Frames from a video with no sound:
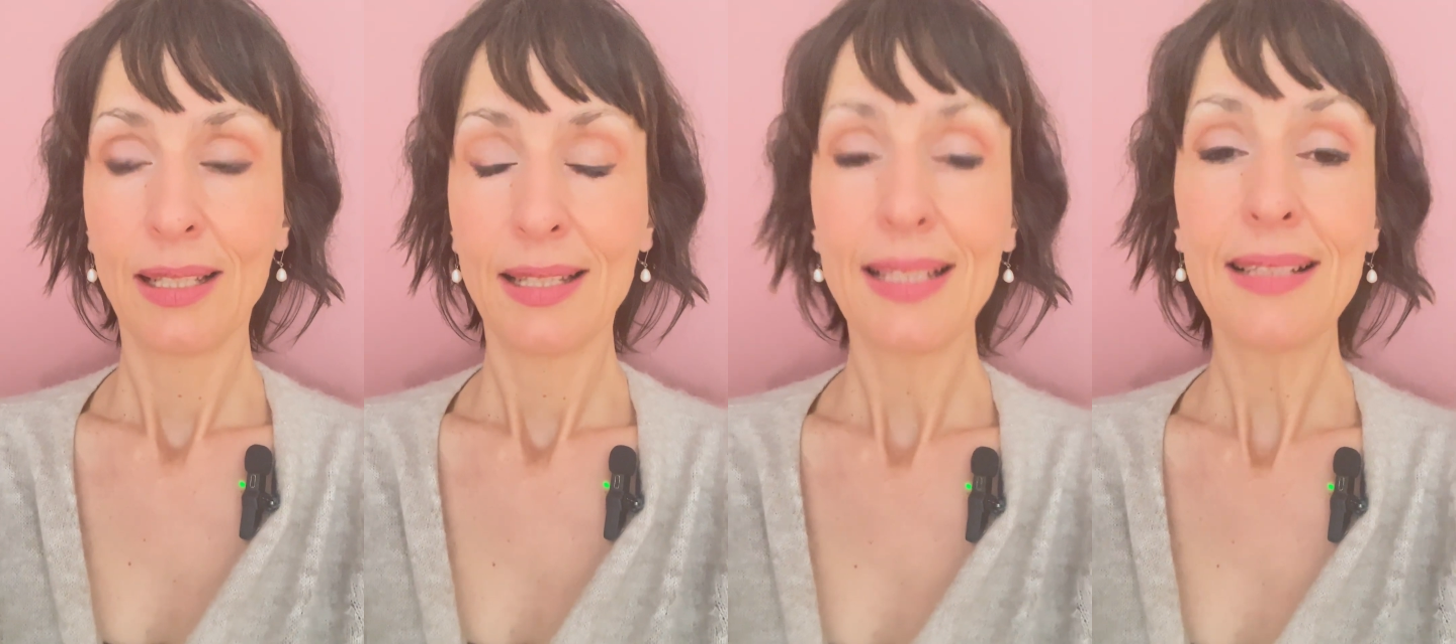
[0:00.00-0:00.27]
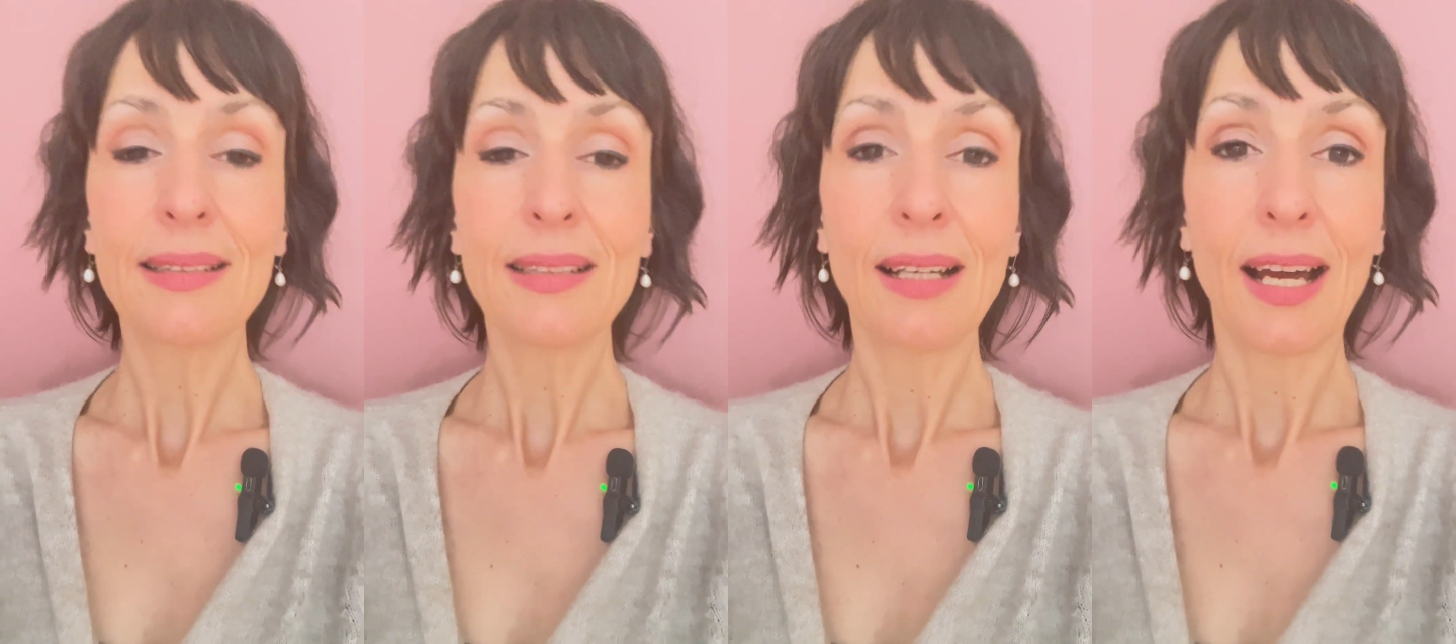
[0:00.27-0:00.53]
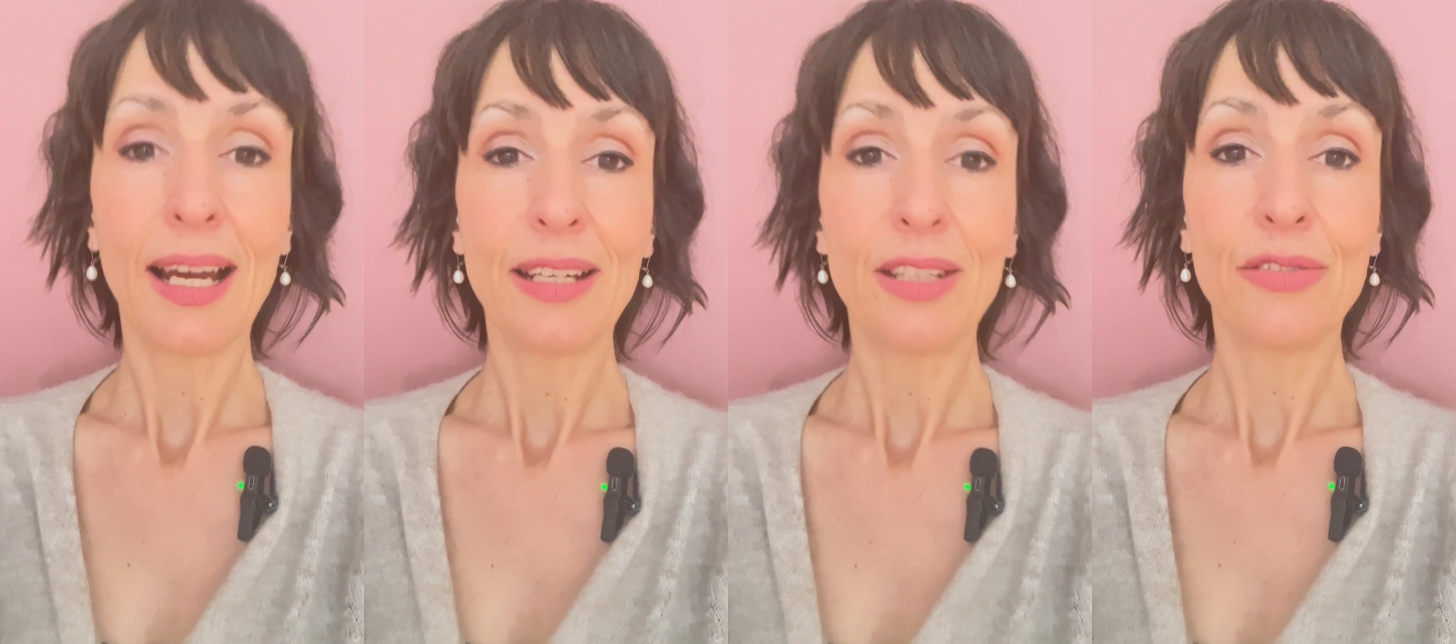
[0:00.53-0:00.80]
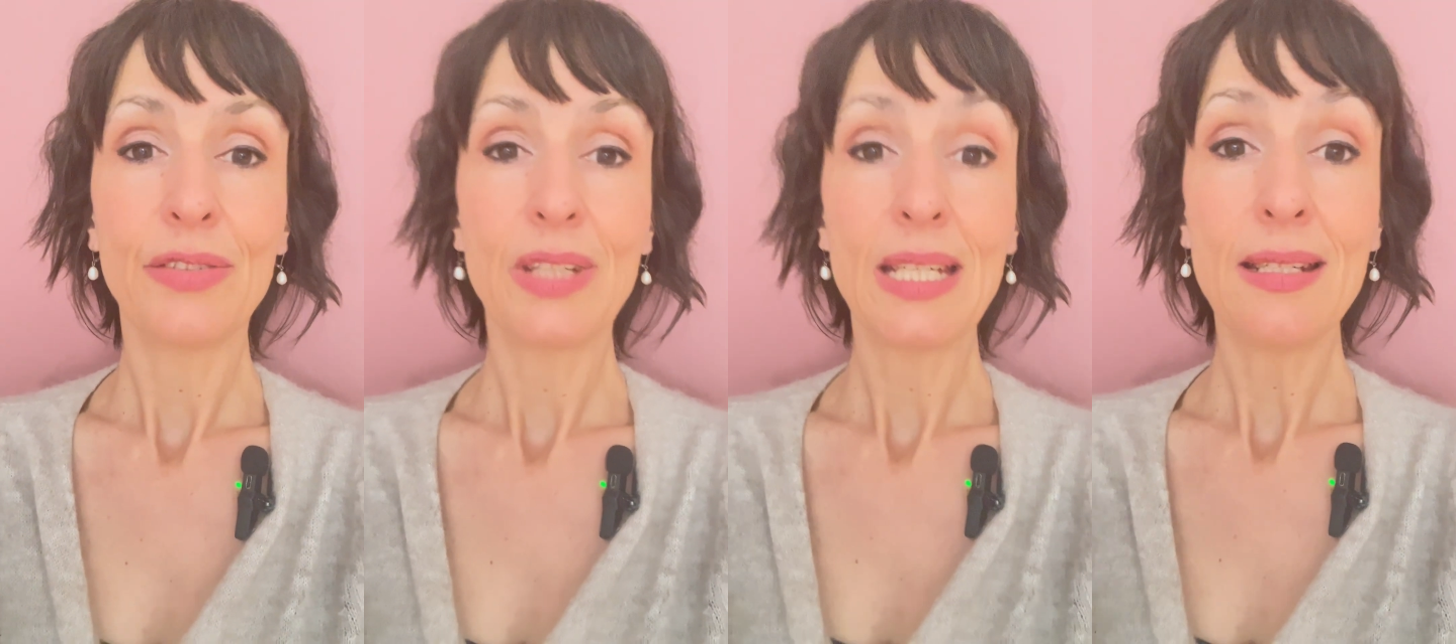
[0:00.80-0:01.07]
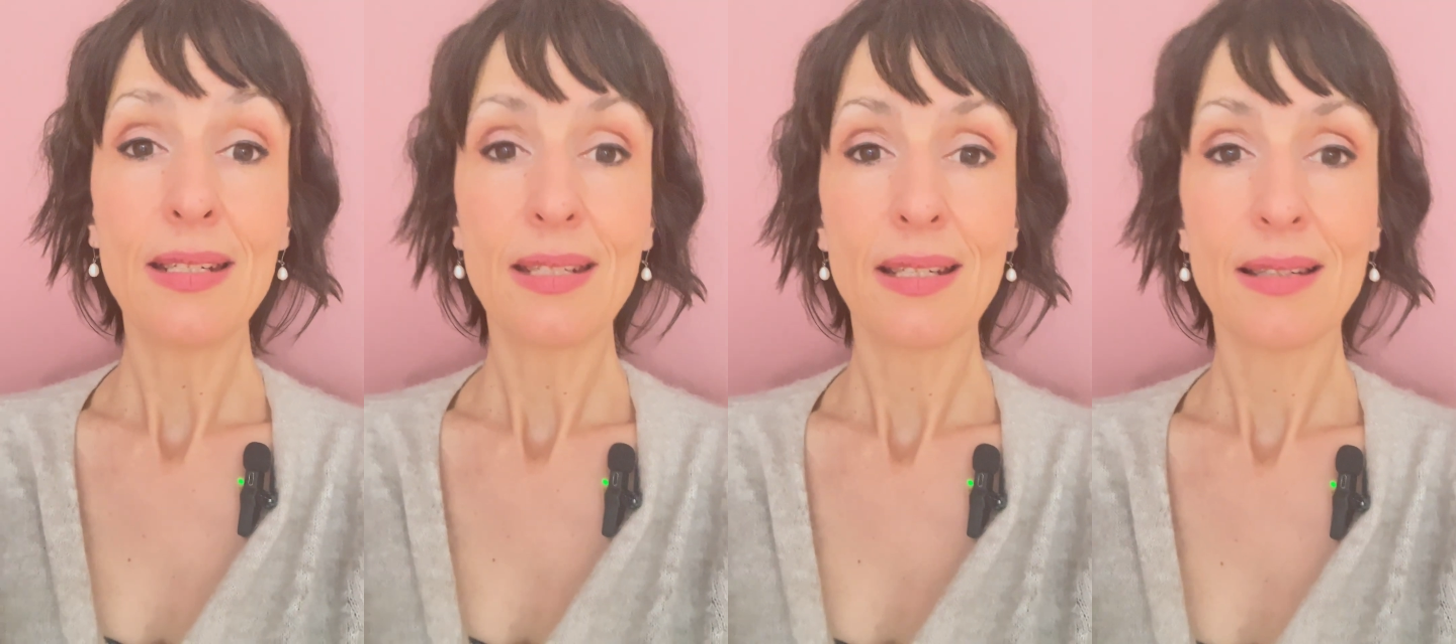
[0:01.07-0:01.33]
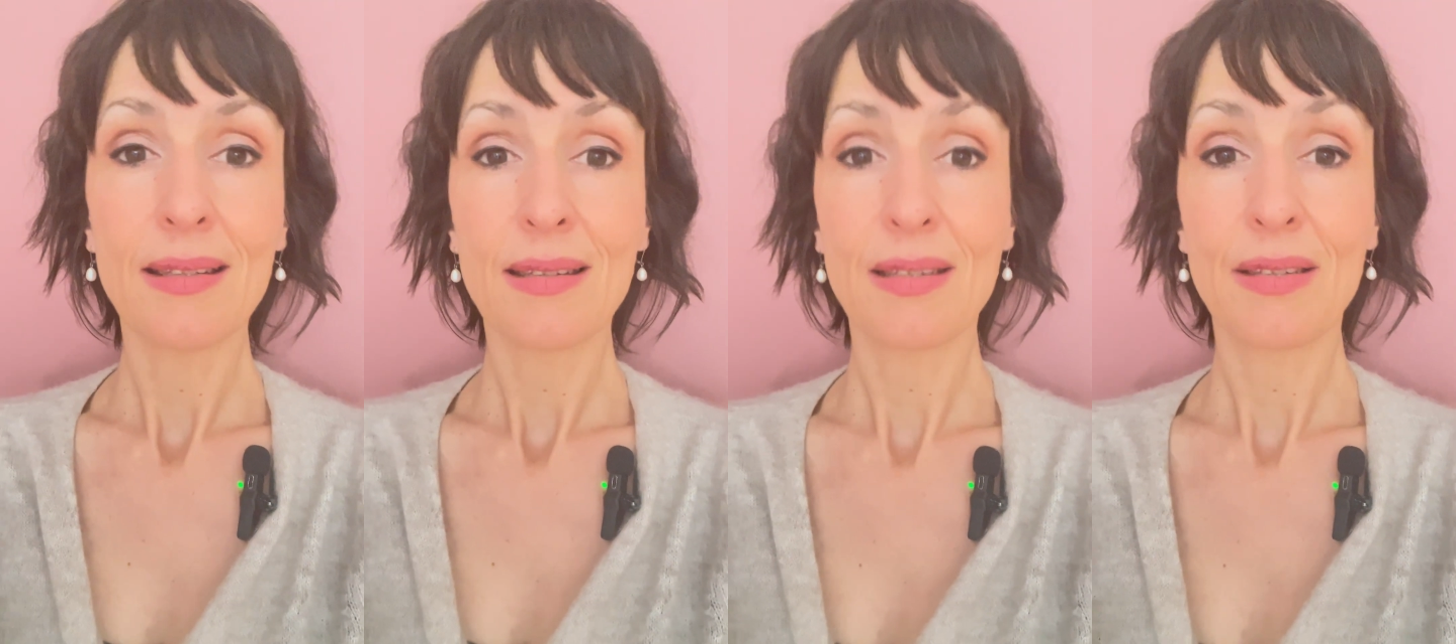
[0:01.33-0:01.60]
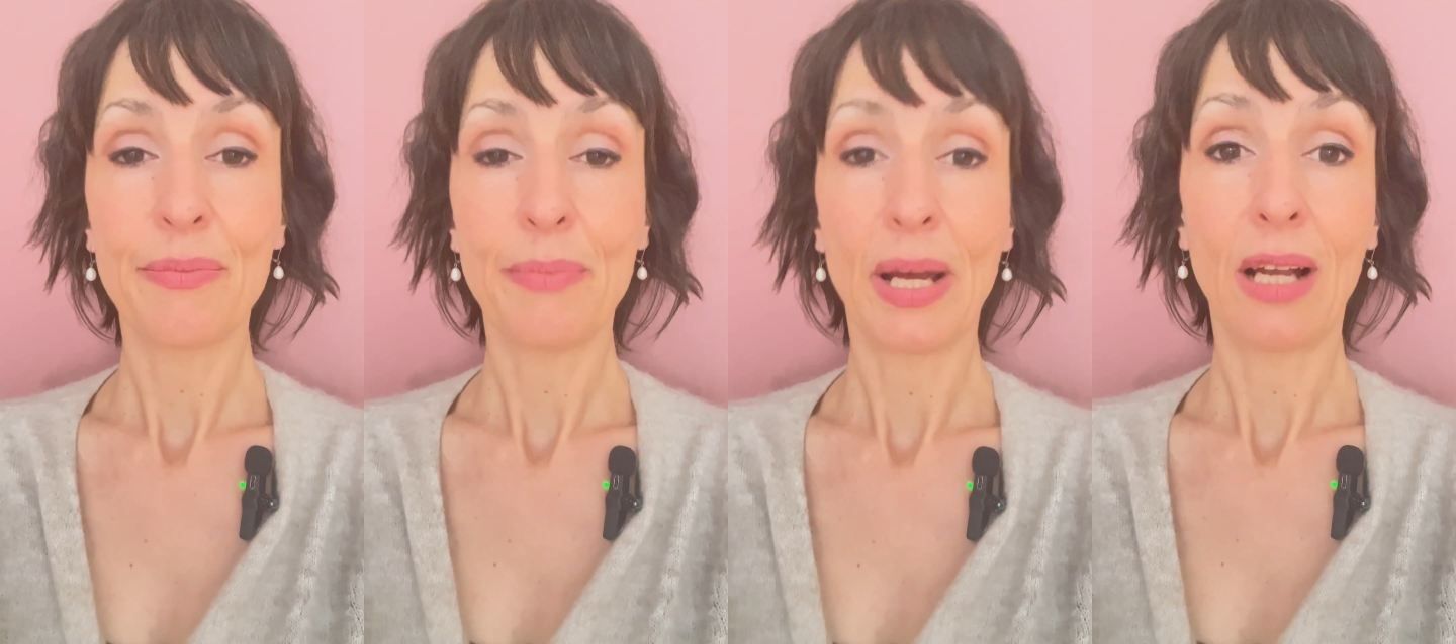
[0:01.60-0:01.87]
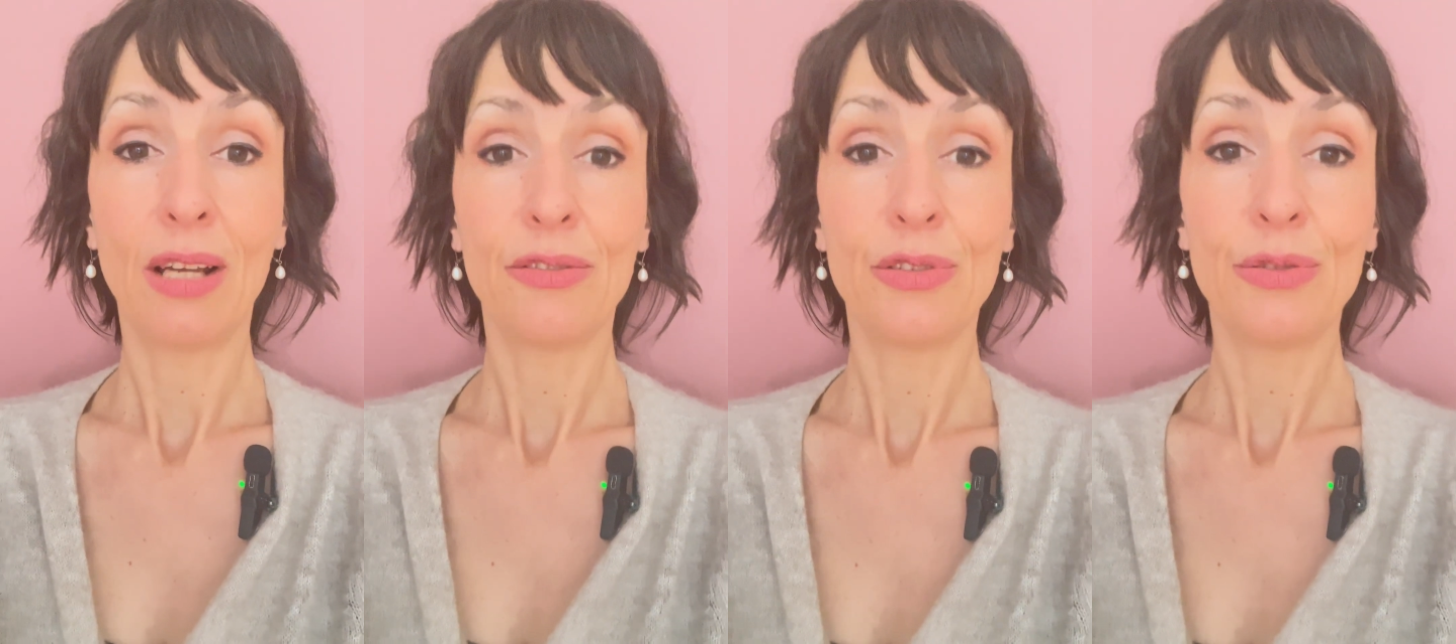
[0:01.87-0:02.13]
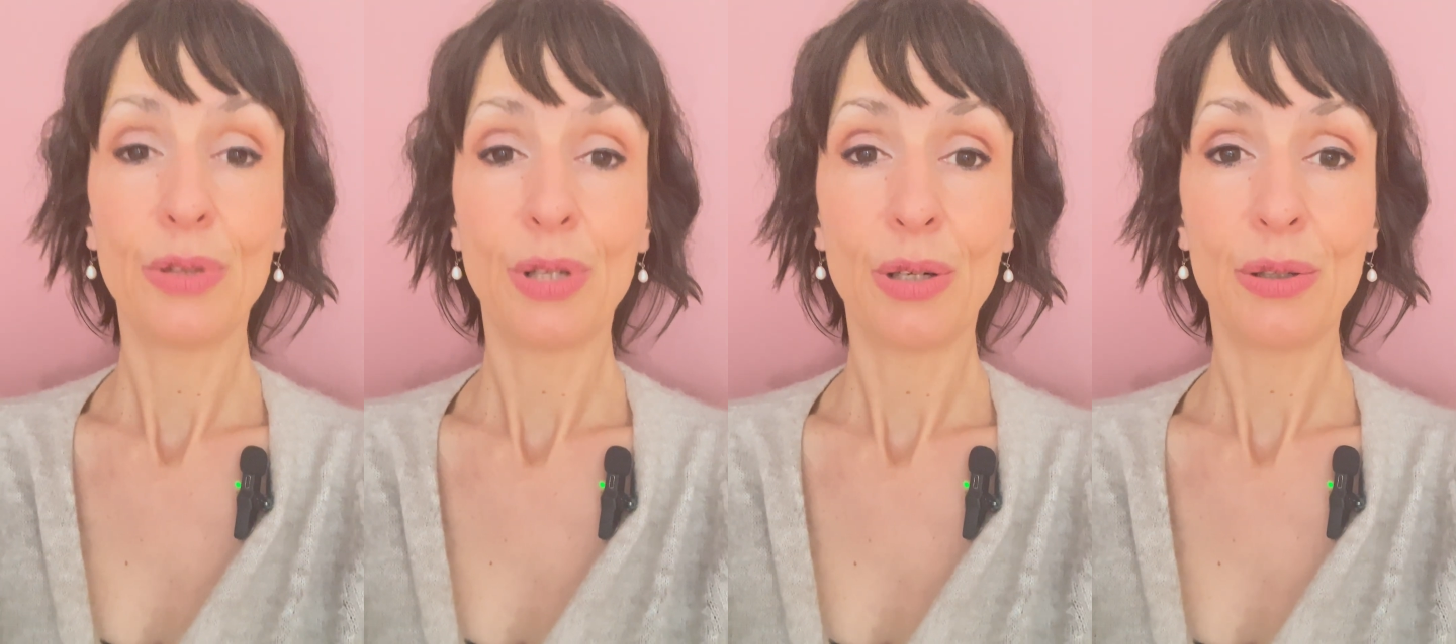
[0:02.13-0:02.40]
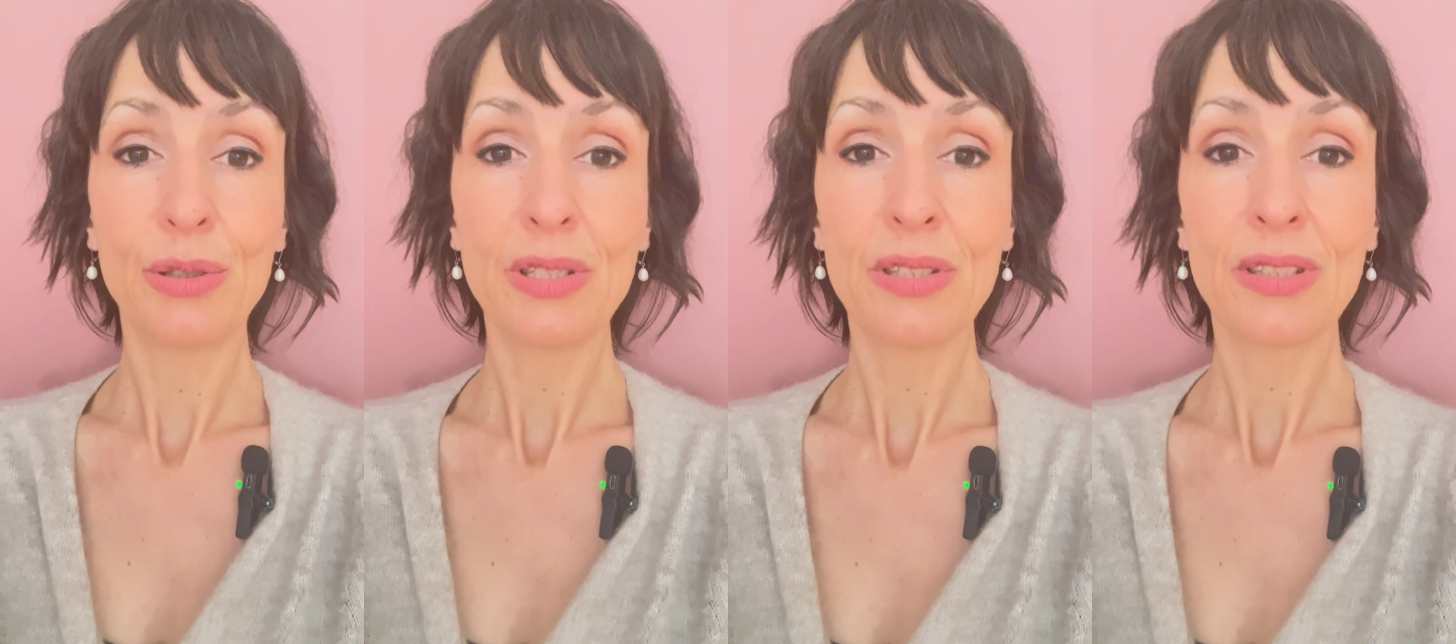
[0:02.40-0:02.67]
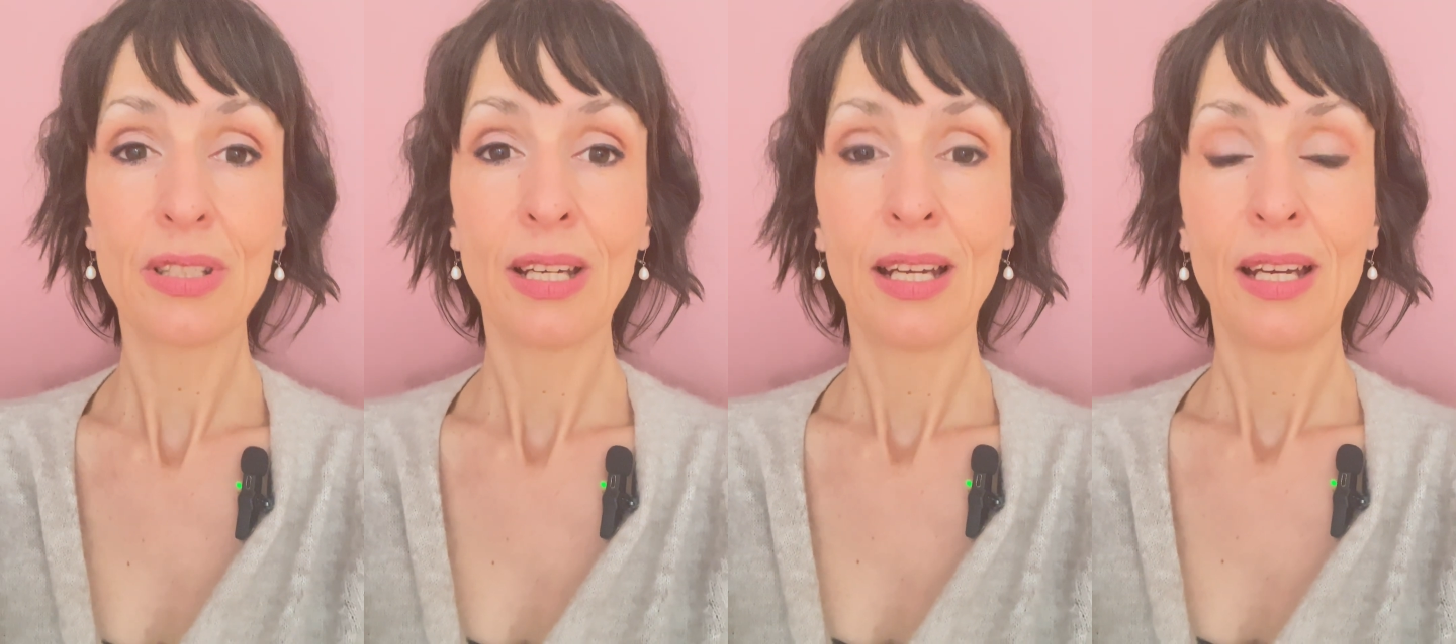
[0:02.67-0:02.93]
this kind of intense smell of a rose,